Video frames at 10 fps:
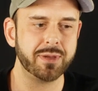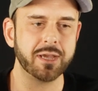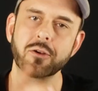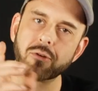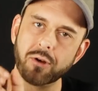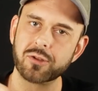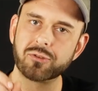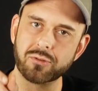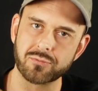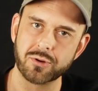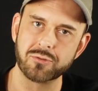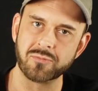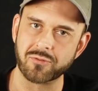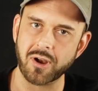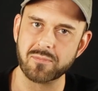be across the
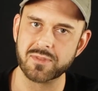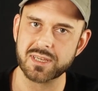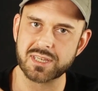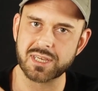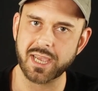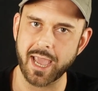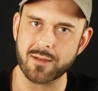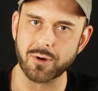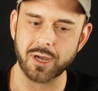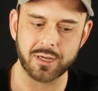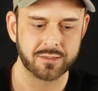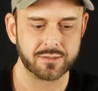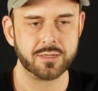room from this camera